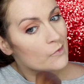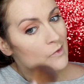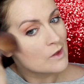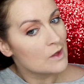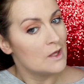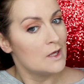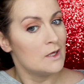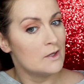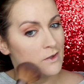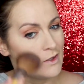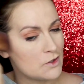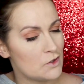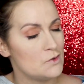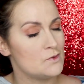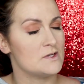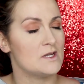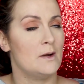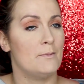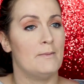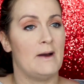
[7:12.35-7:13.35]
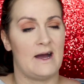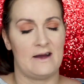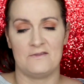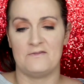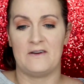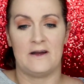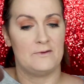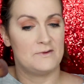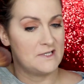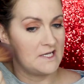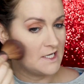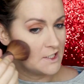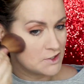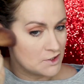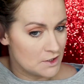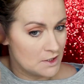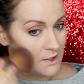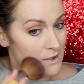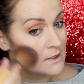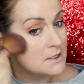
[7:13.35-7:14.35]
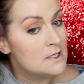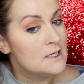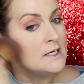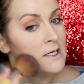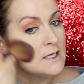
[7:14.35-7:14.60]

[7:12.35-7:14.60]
I think using a matte foundation,